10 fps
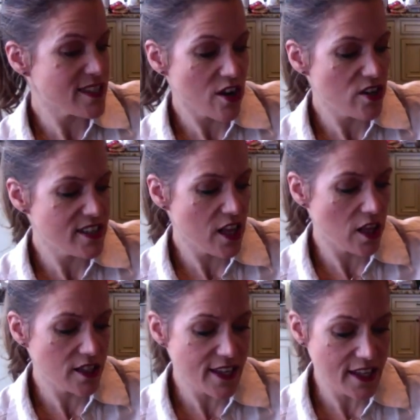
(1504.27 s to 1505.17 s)
It's hard to tell.
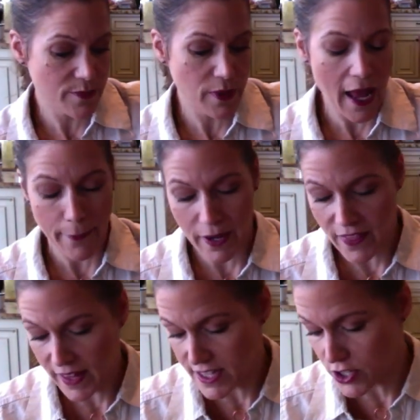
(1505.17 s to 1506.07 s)
It looks like it's black, but I
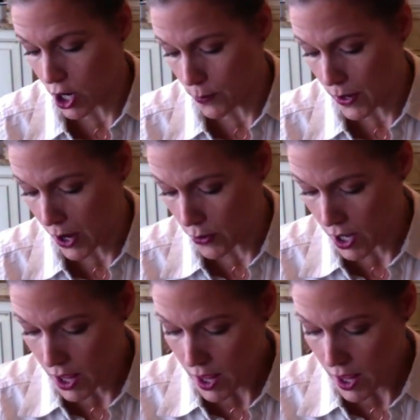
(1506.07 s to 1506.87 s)
think it's dark brown.